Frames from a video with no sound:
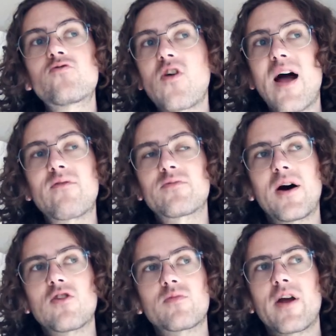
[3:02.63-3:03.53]
drive with my
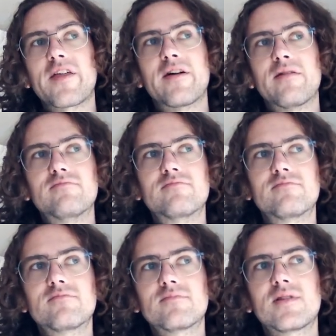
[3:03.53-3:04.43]
older brother.
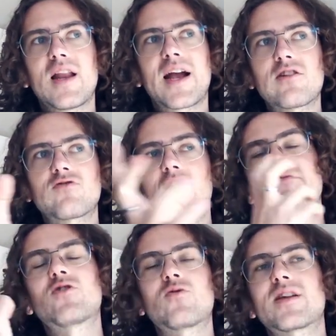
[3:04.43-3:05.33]
Like I'll drive
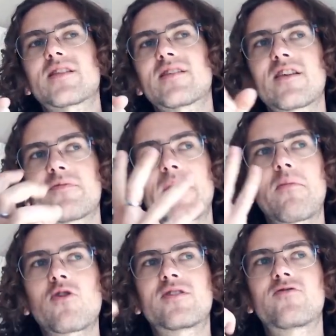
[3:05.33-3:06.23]
short distances, but I'm
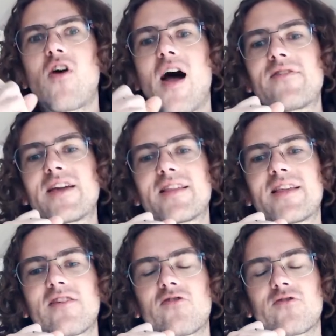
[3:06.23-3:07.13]
not driving
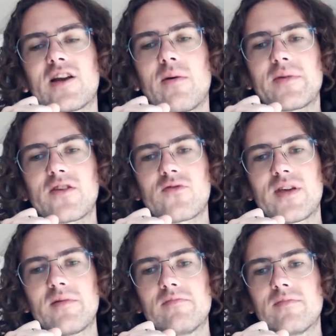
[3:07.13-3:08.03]
600 kilometers.
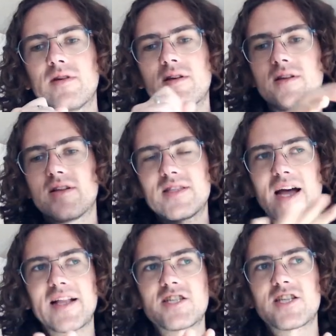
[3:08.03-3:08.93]

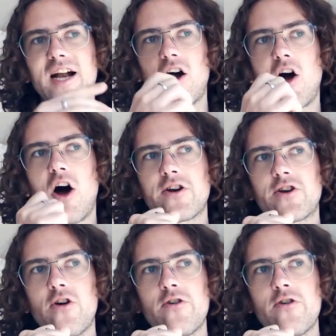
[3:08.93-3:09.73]
That's just like a hard no.